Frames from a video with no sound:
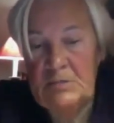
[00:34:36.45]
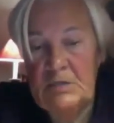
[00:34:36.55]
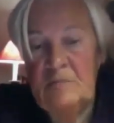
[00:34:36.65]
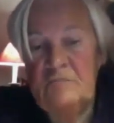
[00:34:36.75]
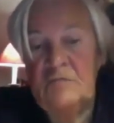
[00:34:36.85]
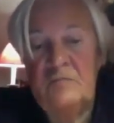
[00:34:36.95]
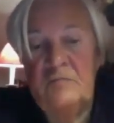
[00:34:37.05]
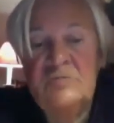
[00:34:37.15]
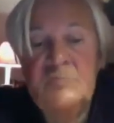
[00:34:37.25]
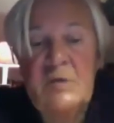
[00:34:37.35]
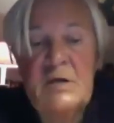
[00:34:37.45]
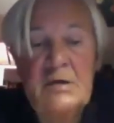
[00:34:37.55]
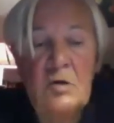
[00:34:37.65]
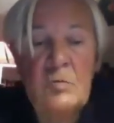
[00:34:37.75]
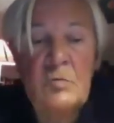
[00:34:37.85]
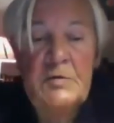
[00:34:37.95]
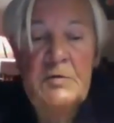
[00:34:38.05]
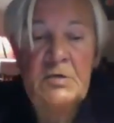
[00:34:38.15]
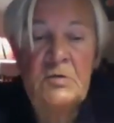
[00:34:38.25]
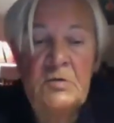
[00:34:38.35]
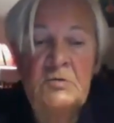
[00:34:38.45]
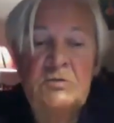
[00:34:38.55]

And from West Berlin, nobody could